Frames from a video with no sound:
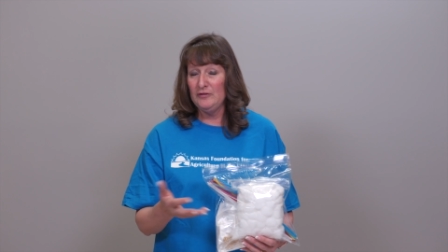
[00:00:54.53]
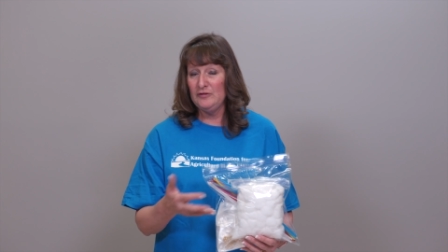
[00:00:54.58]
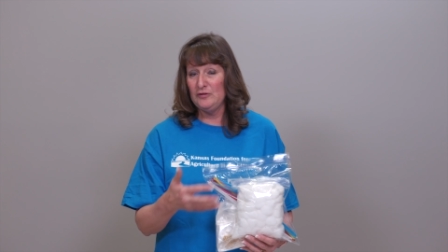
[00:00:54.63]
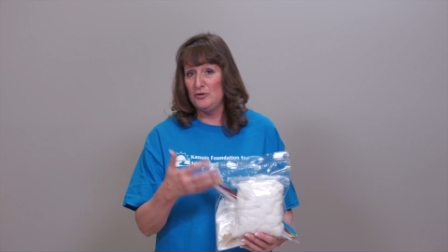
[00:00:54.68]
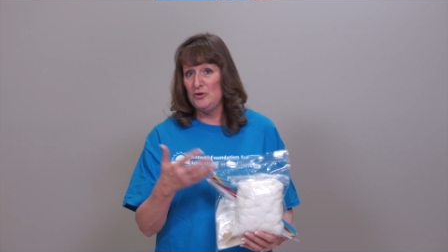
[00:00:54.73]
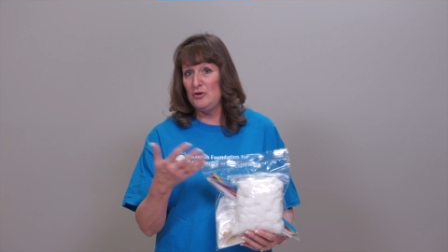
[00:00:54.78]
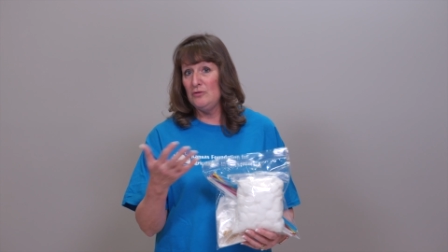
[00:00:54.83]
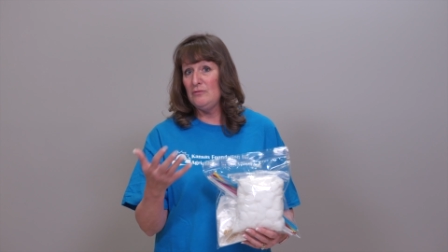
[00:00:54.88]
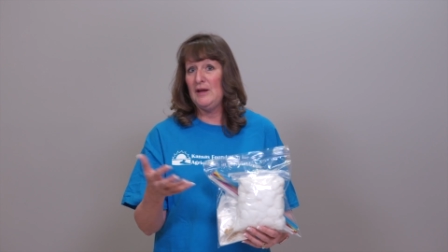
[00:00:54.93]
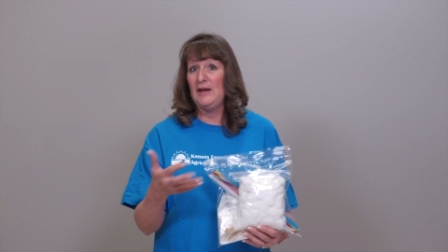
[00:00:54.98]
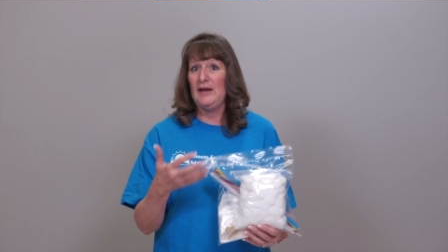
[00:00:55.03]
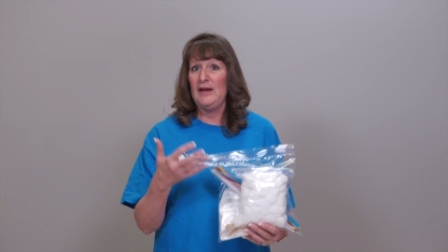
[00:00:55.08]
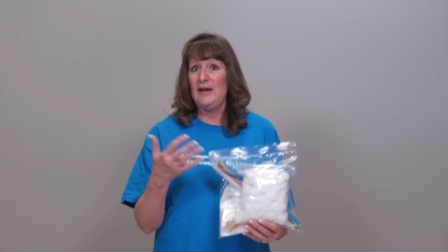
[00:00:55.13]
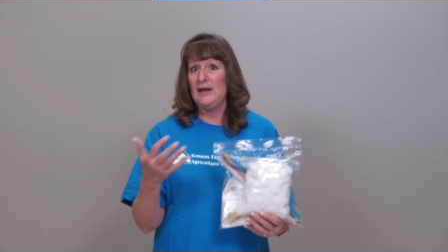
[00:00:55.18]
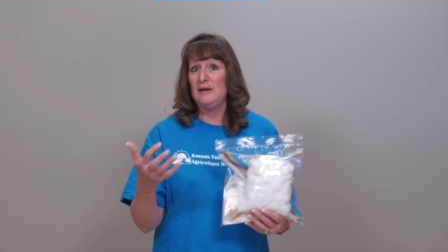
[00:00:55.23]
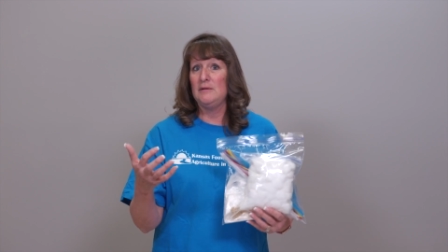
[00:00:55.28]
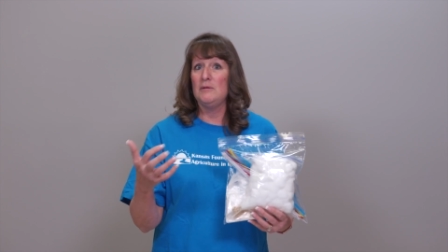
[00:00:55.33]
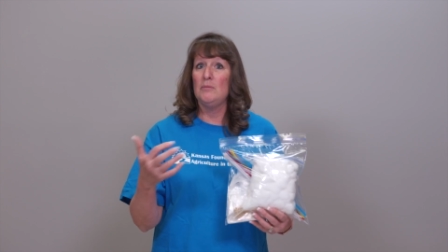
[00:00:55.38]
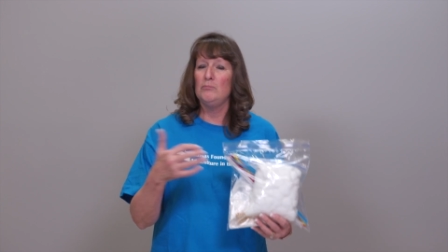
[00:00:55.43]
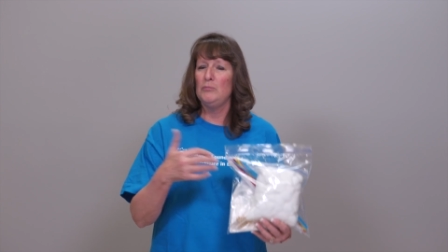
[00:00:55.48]
so you
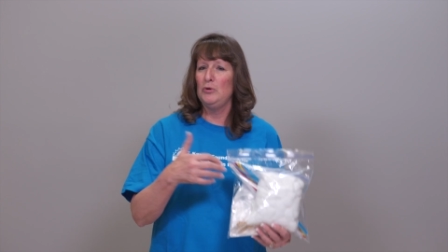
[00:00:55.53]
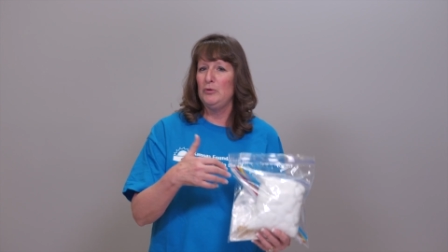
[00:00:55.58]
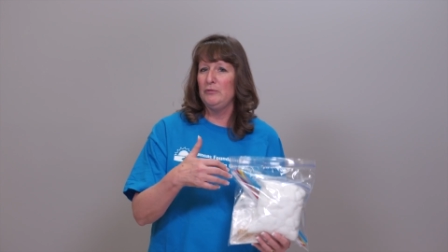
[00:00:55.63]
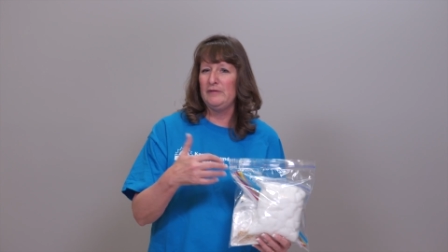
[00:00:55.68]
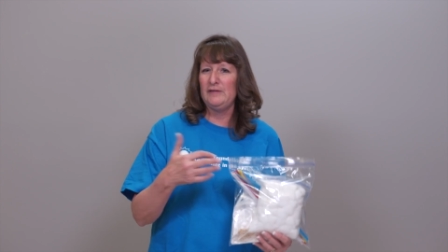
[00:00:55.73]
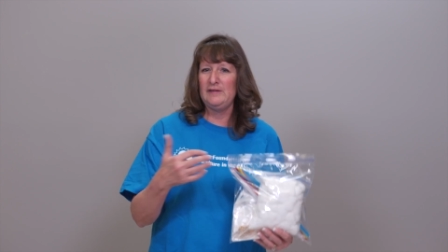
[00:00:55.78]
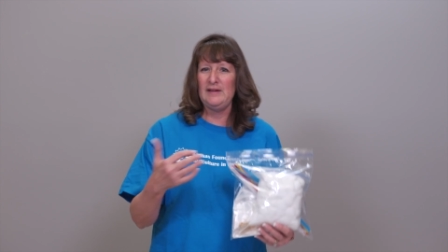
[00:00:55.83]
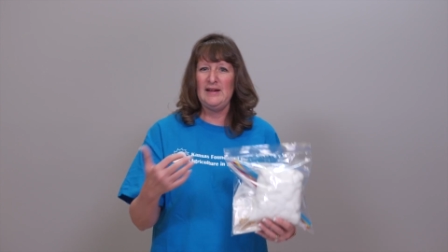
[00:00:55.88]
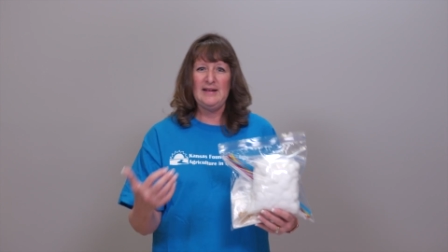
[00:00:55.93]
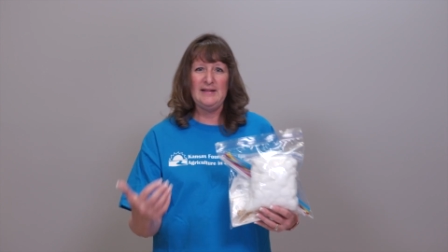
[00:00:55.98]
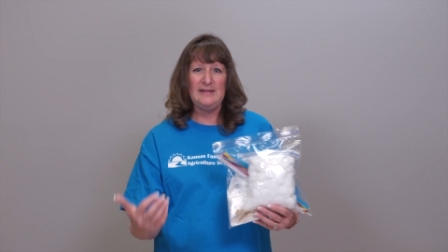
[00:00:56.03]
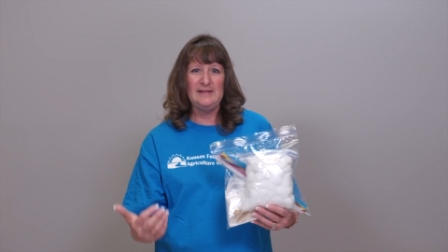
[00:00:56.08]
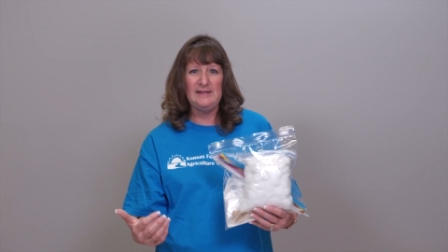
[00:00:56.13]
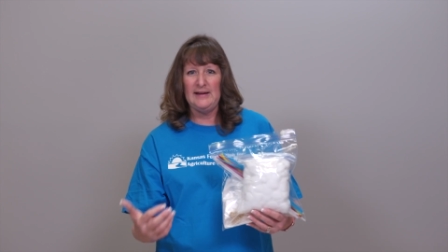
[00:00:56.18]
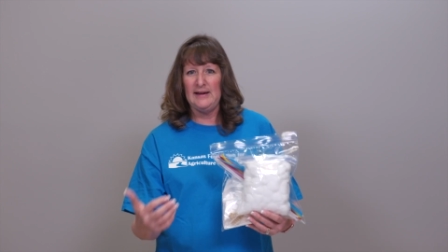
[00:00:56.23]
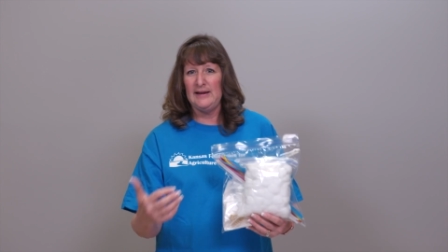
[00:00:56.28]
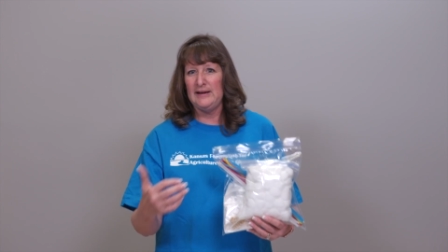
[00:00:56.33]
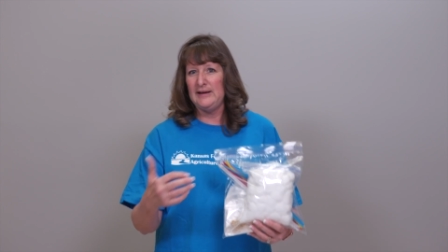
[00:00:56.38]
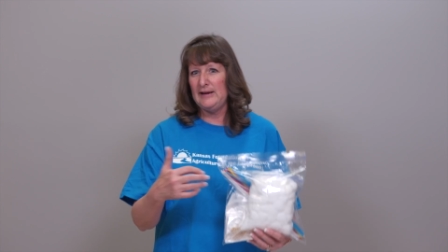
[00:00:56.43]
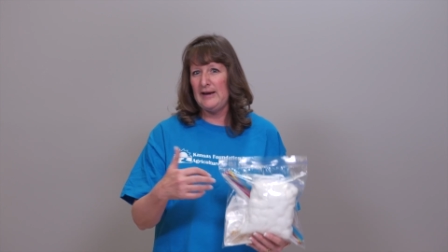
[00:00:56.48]
can move seeds
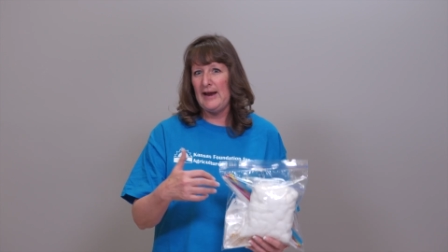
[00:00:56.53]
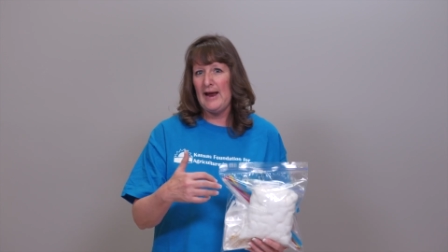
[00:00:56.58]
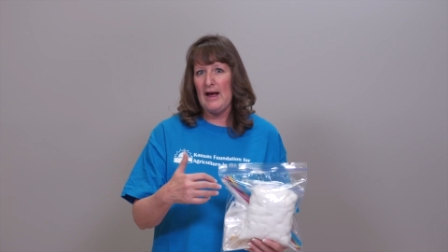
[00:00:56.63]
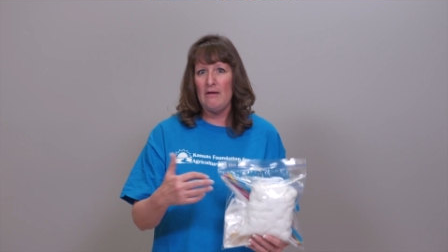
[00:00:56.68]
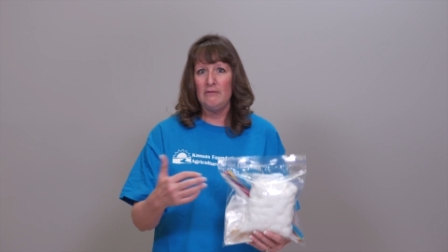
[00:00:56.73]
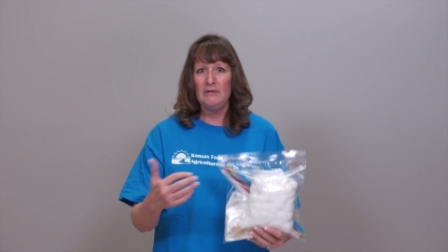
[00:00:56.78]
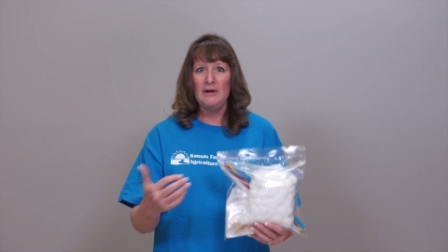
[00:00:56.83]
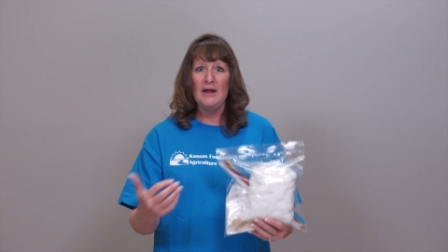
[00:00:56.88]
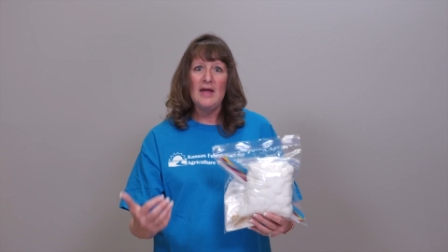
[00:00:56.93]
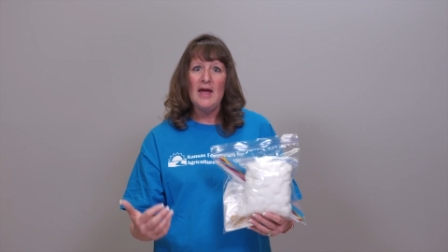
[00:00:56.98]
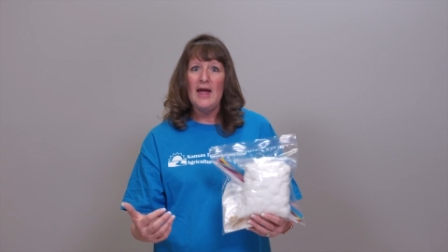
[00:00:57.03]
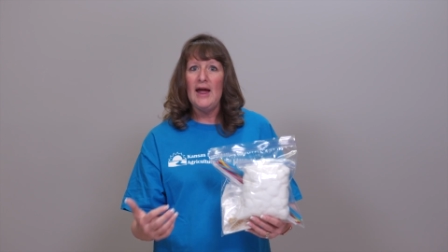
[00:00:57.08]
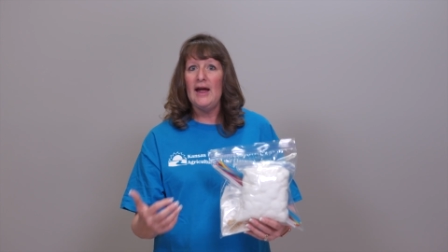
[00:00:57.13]
in and out